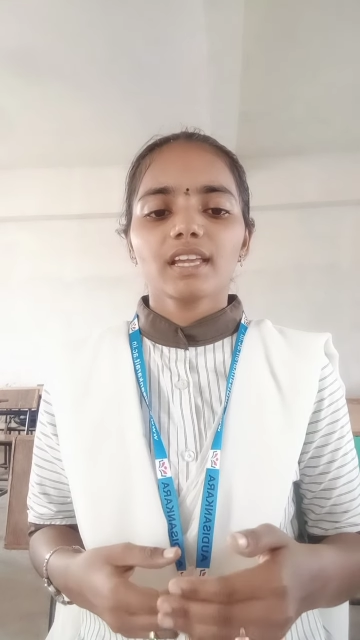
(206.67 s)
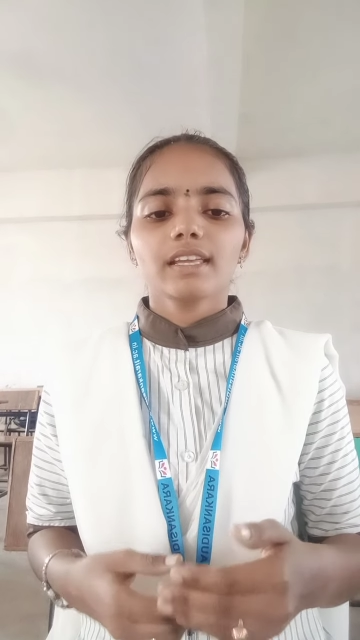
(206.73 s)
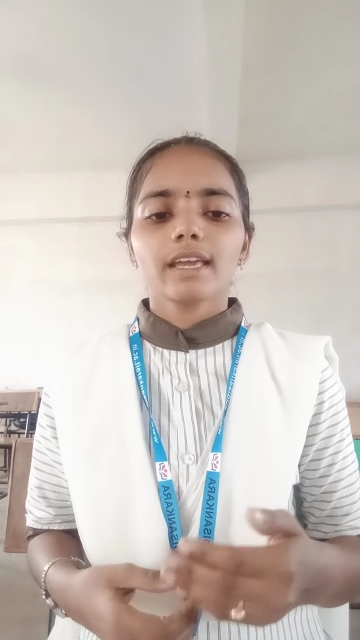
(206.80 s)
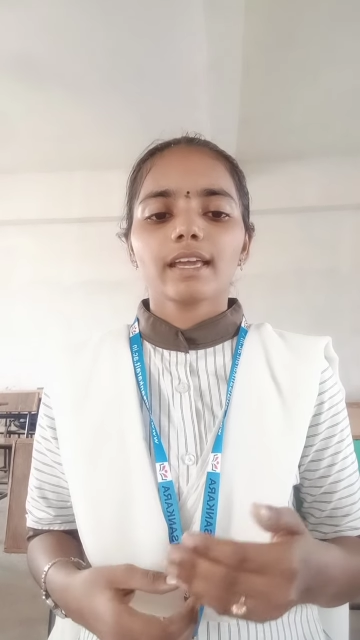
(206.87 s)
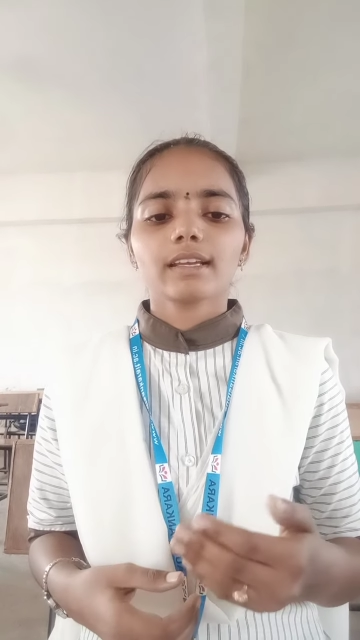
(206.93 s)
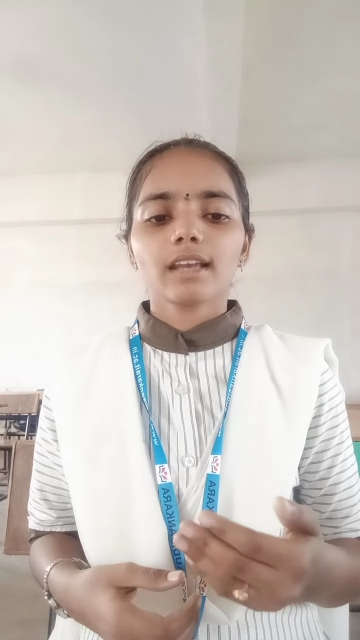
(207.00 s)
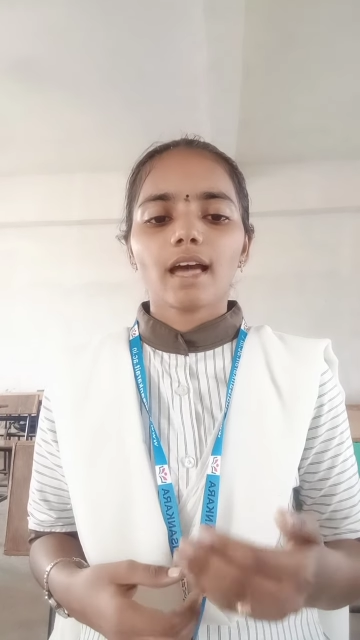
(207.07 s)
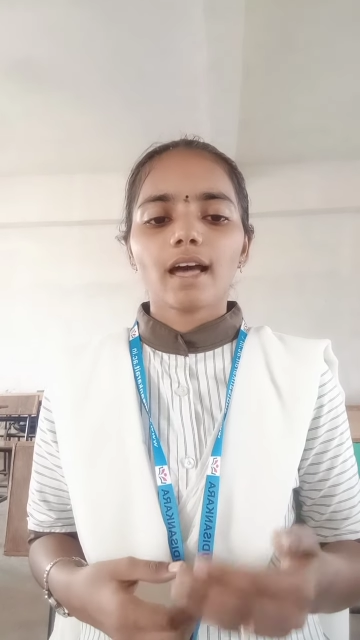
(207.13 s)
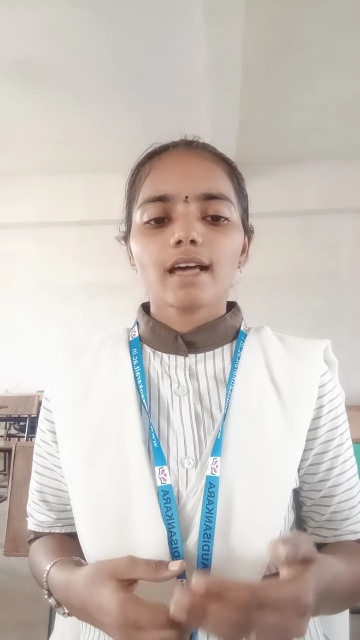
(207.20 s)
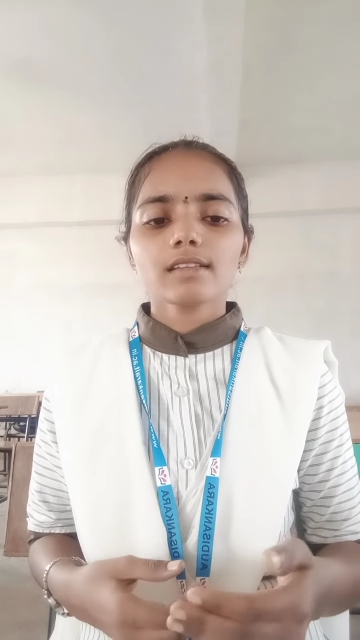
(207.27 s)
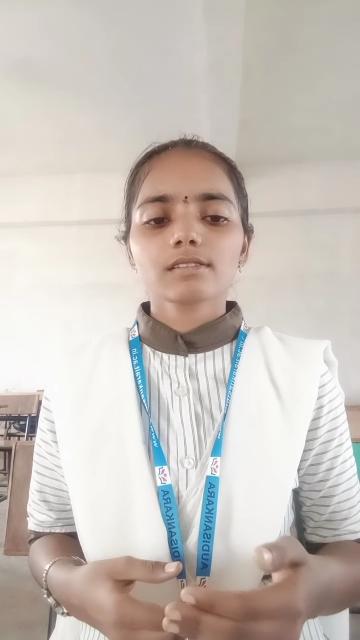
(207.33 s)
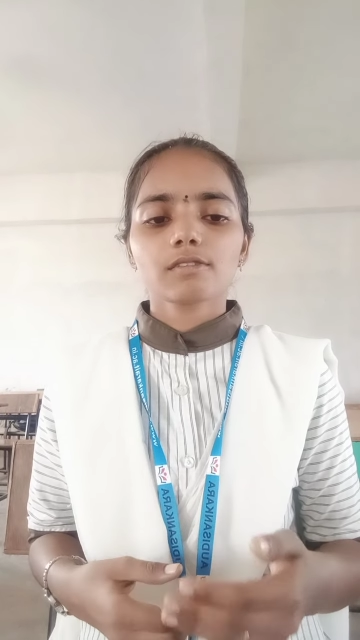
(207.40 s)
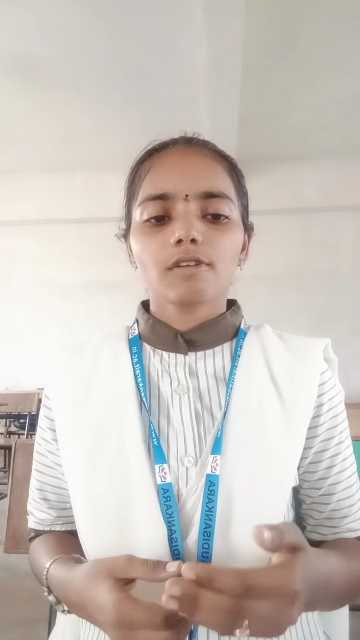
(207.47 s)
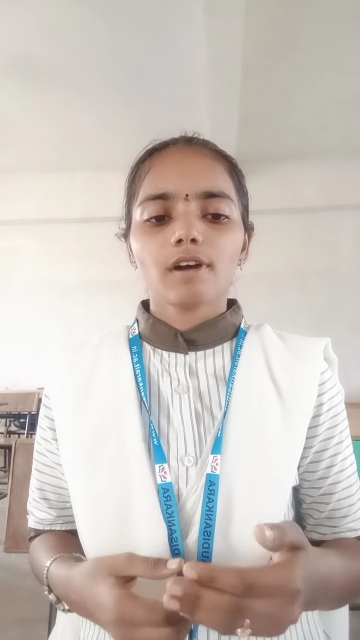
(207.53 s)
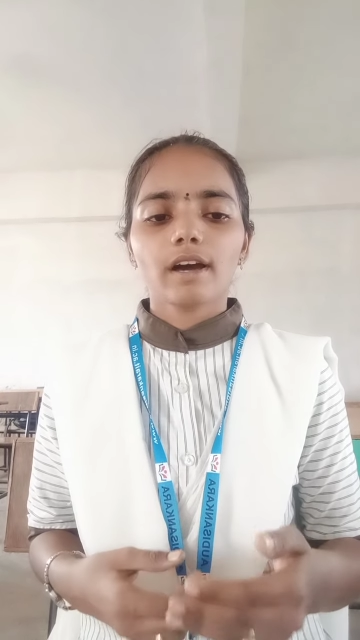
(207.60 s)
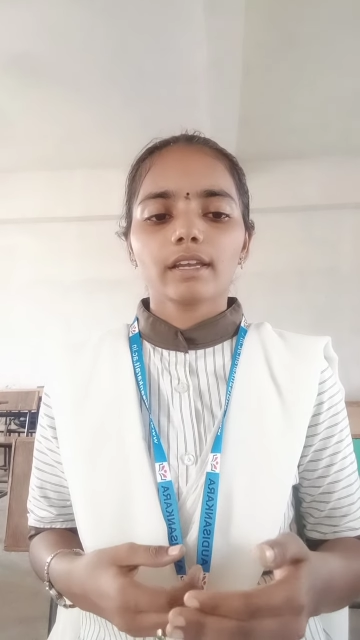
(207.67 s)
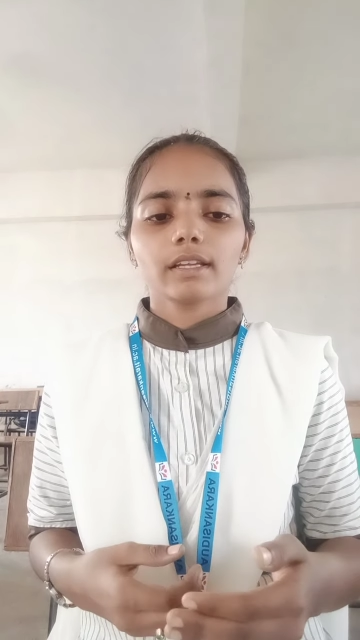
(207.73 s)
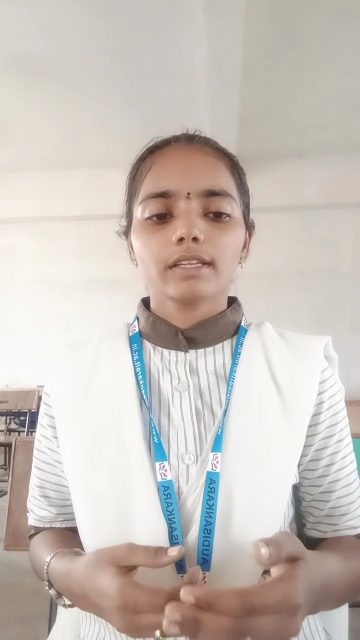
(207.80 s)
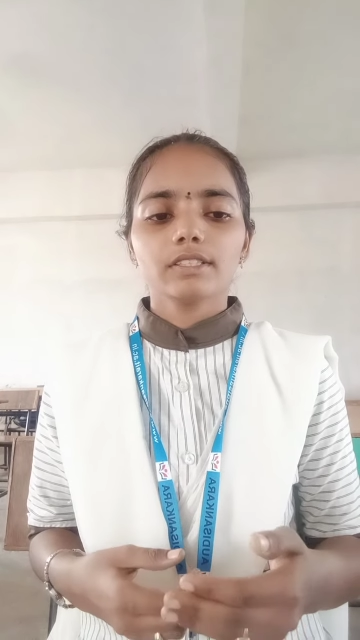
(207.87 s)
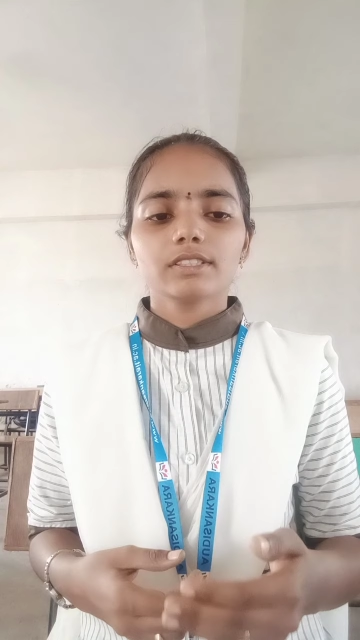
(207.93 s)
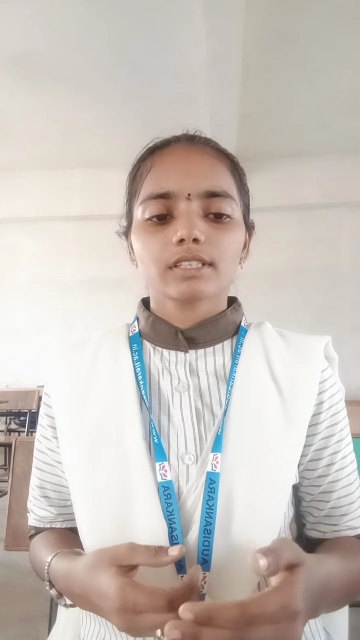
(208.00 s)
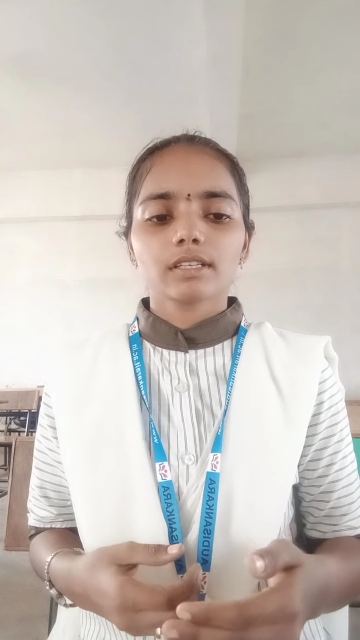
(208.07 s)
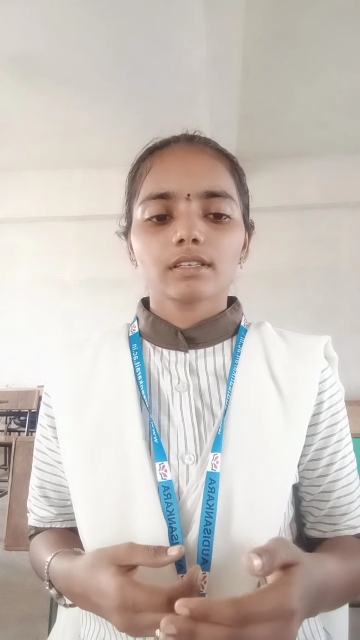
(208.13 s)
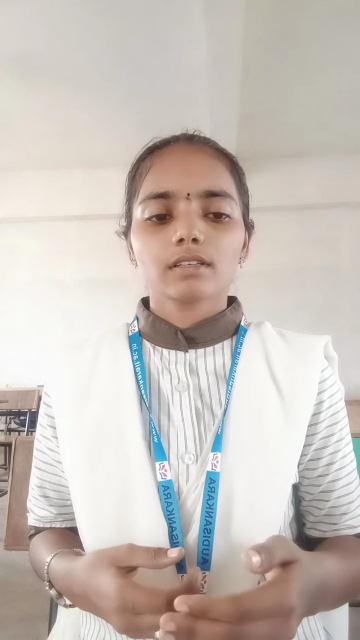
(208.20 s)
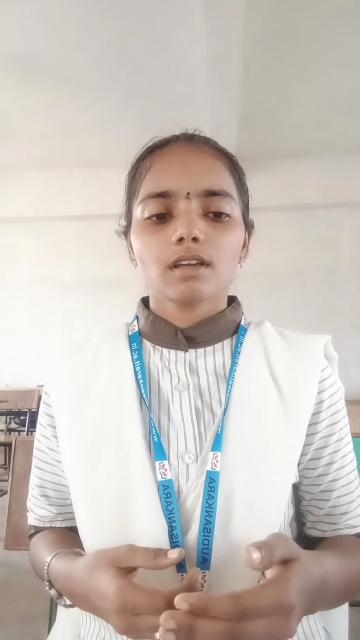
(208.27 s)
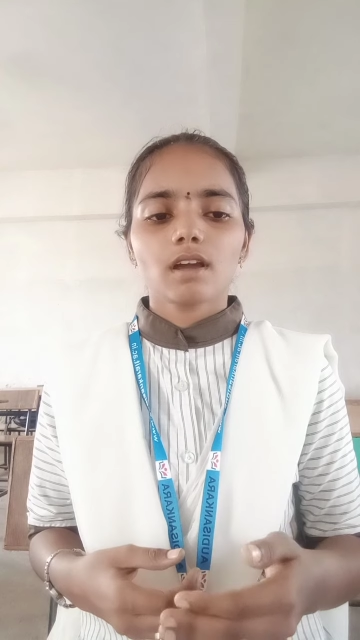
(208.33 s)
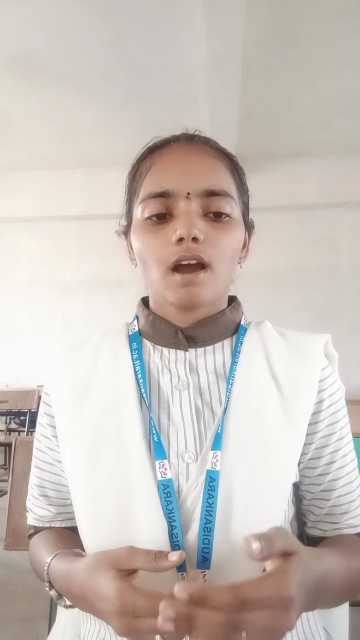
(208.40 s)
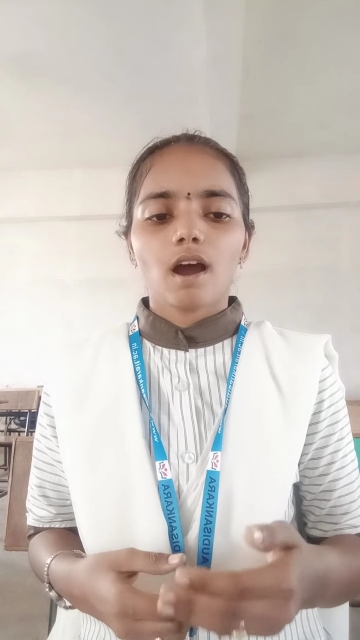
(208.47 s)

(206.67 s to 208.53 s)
A class query engine